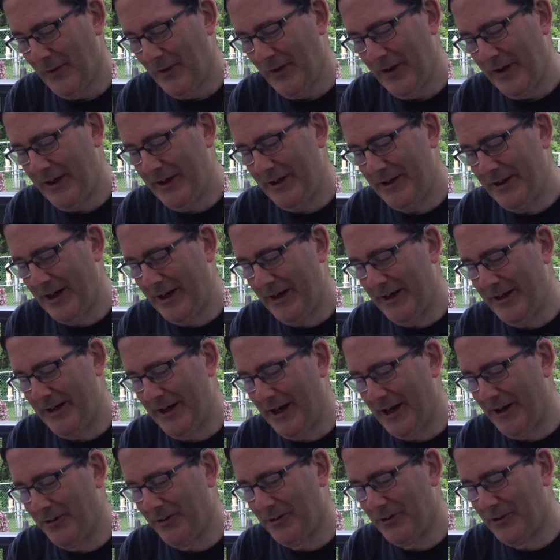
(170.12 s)
He said he
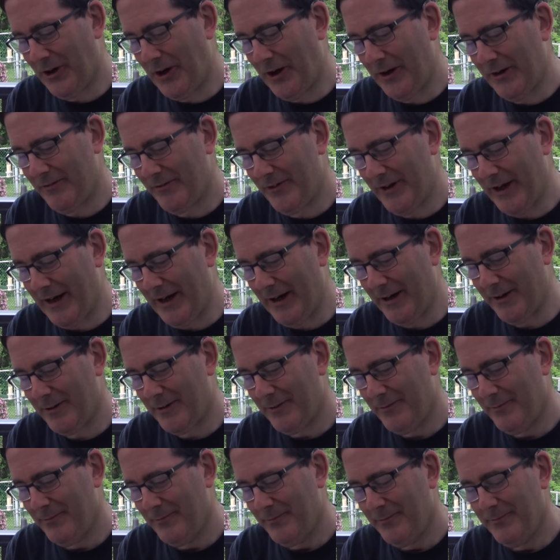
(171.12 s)
hadn't thought of that,
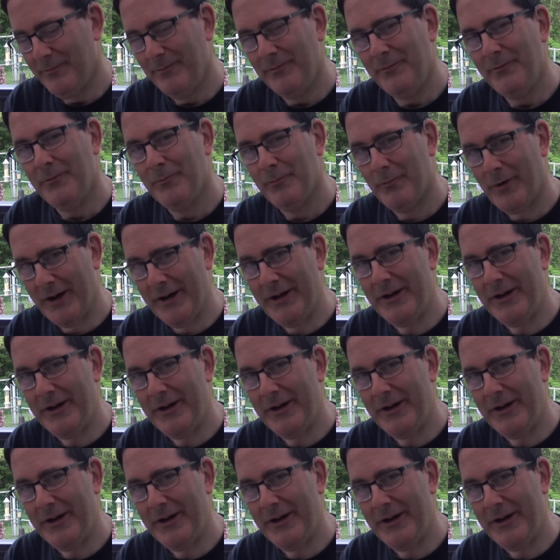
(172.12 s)
but